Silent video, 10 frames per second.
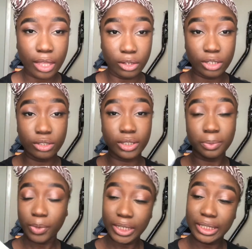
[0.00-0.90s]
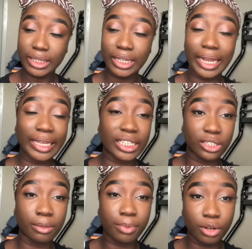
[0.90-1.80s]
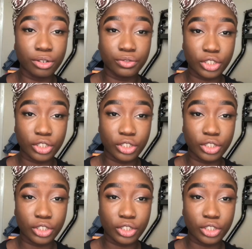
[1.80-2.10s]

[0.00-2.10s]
You need to spray this thing like it's the blood of